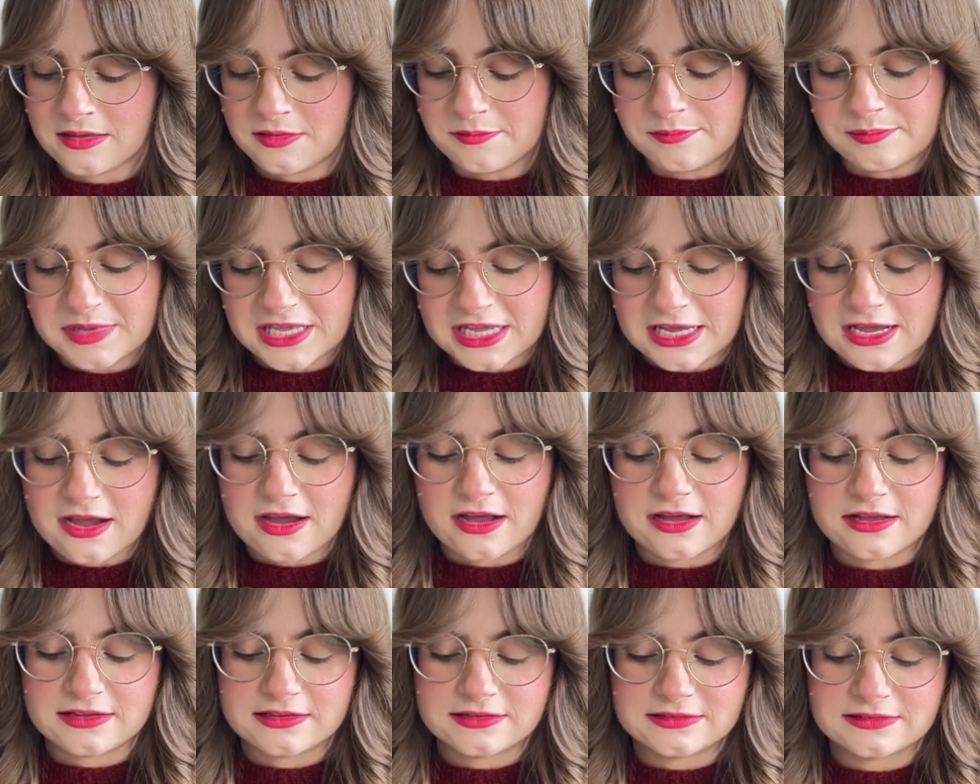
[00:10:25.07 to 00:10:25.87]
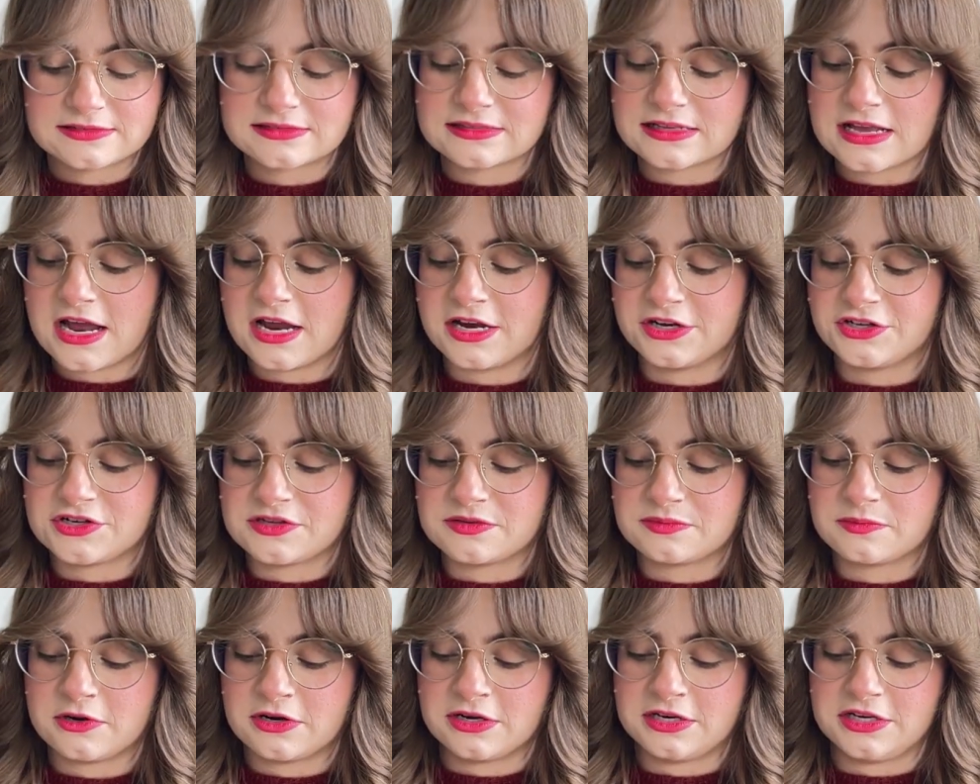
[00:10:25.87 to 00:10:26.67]
because I
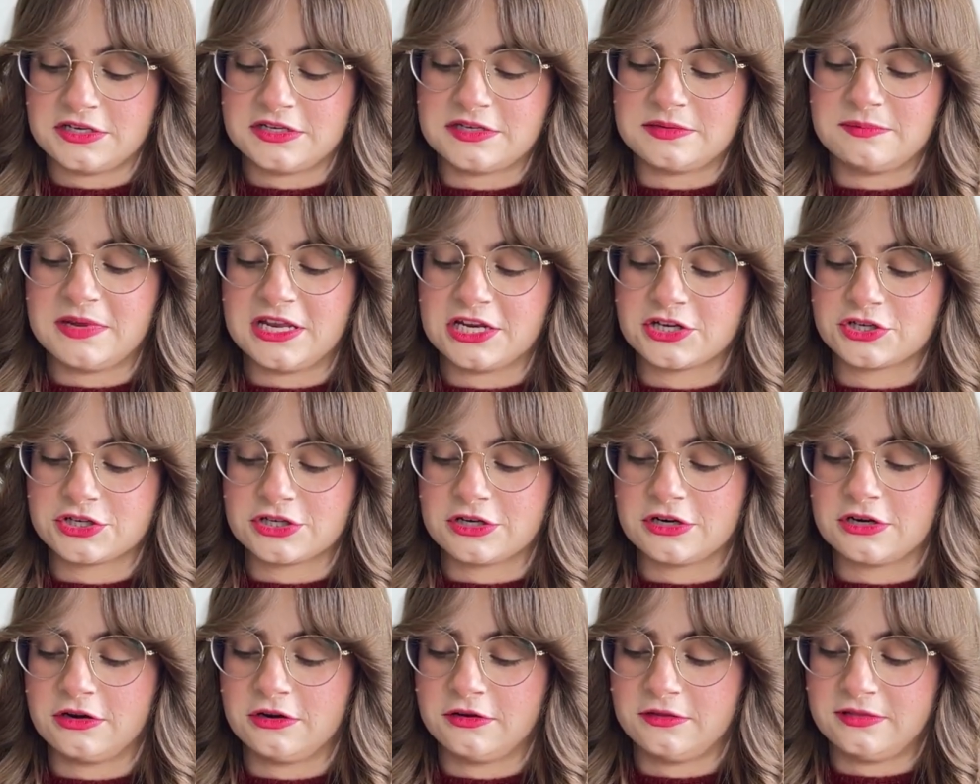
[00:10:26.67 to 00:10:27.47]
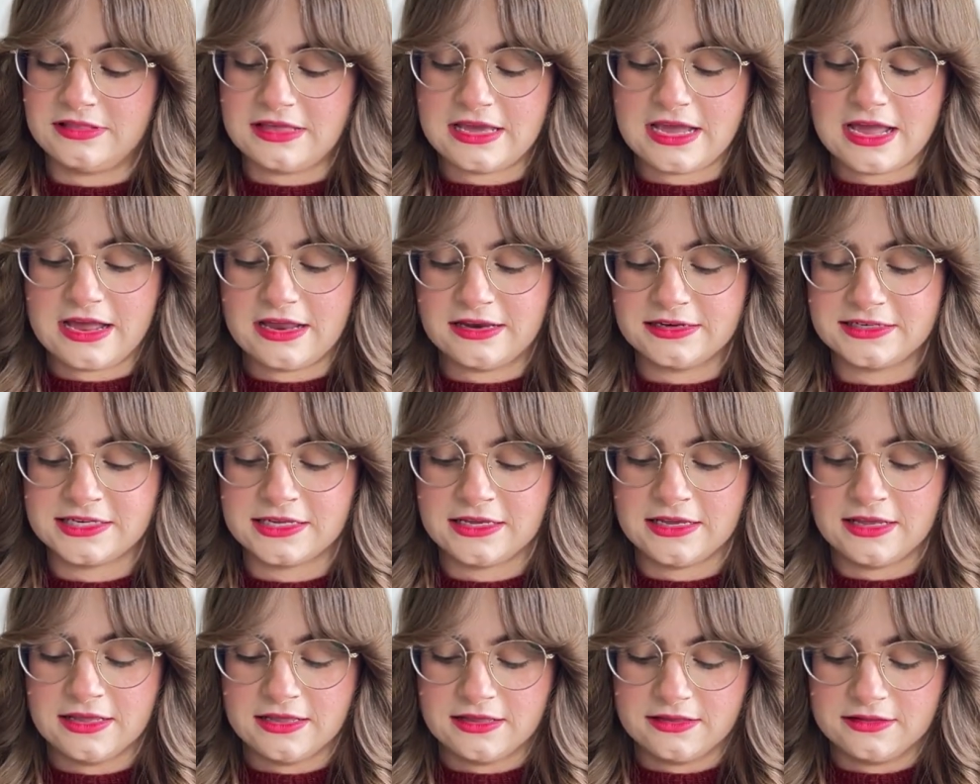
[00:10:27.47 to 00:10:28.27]
just wanted to make sure that
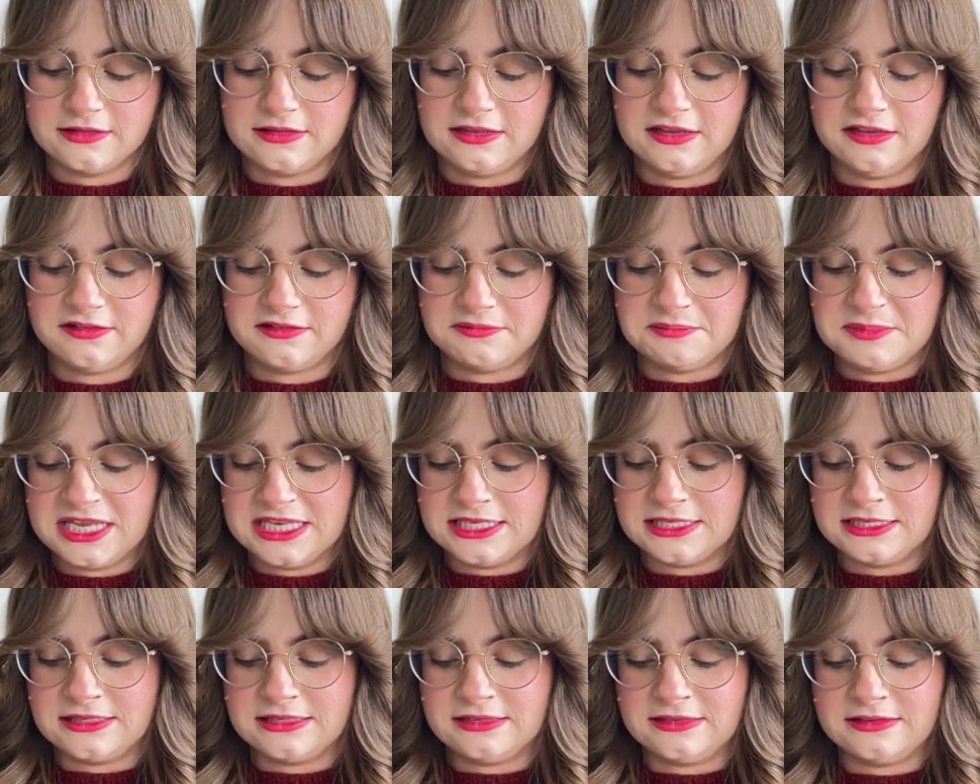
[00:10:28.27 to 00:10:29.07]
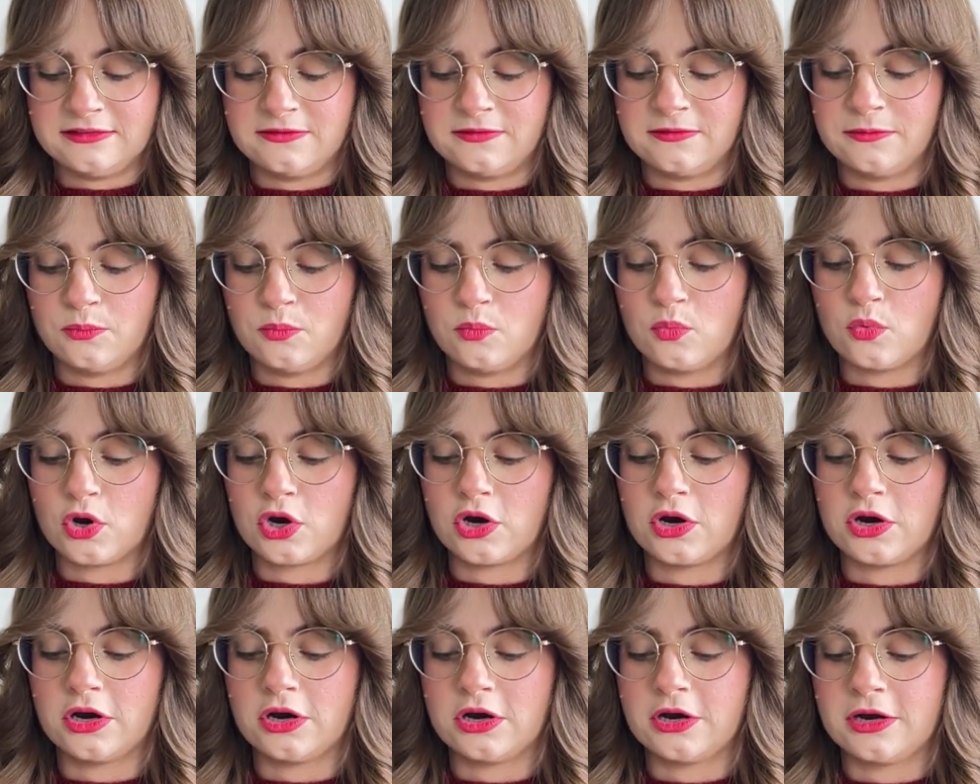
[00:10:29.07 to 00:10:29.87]
these mittens
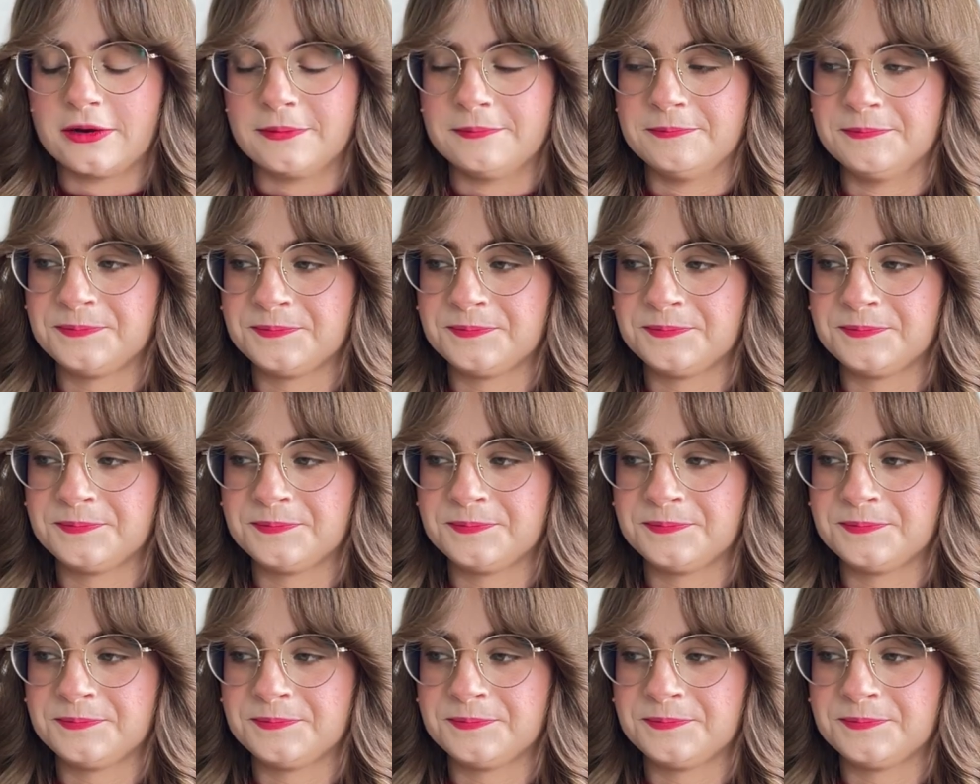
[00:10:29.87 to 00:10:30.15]
were